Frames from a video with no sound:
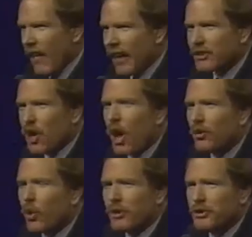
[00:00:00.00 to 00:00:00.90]
That's
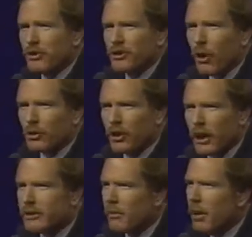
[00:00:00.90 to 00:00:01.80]
called Christian
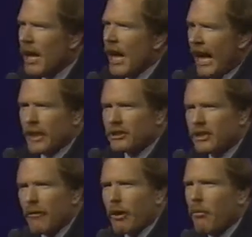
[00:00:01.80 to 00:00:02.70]
socialism, and it's
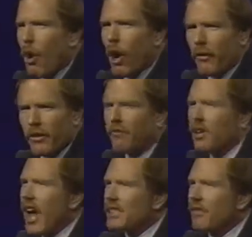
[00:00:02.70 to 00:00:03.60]
nothing more than the
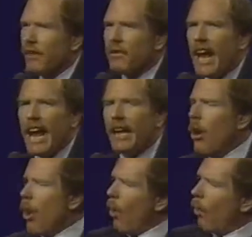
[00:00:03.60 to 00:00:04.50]
philosophy of
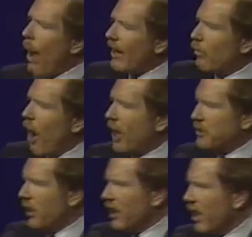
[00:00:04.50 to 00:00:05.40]
Cain
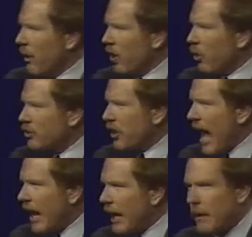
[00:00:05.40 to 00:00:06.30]
whitewashed with a little bit of
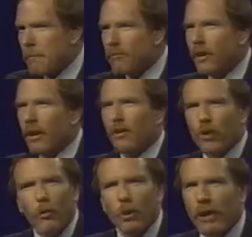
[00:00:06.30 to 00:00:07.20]
Christianity.
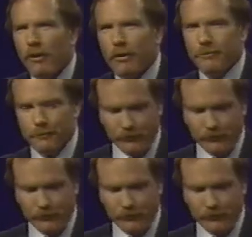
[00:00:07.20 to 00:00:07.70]
Don't believe it.